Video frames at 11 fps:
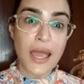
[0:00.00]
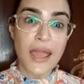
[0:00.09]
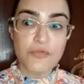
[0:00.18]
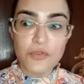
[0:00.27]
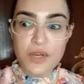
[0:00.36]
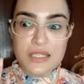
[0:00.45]

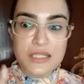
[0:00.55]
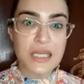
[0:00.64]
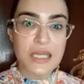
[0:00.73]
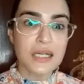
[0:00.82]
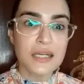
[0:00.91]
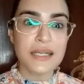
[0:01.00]
every
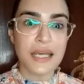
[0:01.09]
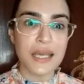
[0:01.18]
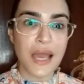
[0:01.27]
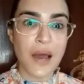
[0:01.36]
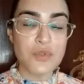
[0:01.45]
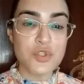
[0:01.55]
single
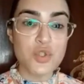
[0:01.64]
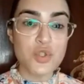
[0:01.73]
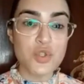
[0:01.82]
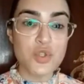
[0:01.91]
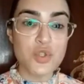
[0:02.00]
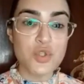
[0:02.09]
day I was
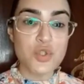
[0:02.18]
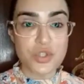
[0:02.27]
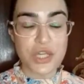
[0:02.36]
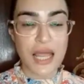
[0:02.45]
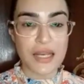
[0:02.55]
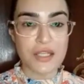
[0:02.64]
doing 2
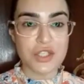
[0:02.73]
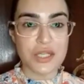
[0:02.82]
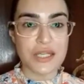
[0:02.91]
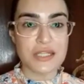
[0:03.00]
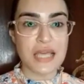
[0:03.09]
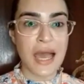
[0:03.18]

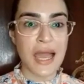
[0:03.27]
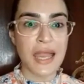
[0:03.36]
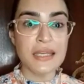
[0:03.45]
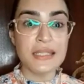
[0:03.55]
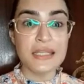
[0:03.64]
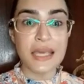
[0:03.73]
challenges and